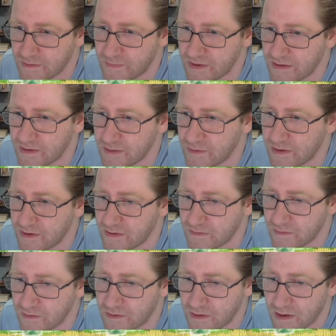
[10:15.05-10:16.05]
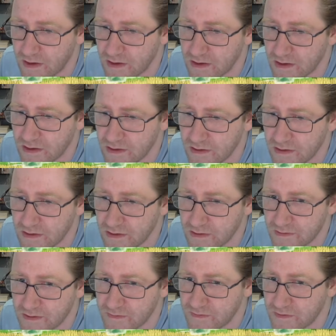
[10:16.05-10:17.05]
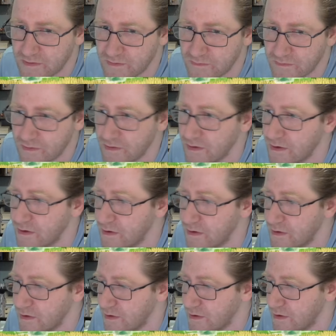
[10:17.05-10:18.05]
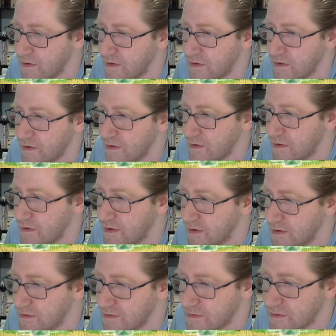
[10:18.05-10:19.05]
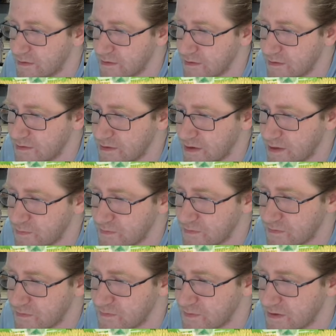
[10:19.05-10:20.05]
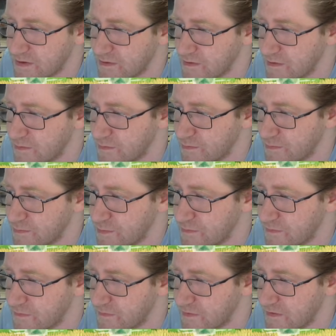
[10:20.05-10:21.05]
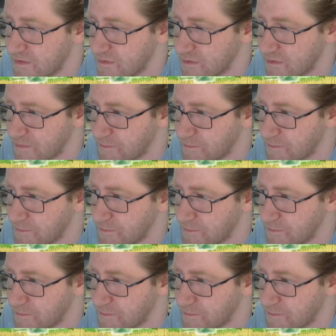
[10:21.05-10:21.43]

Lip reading: Then we can tuck a lot of stuff. And yeah, I want you to spend both of these.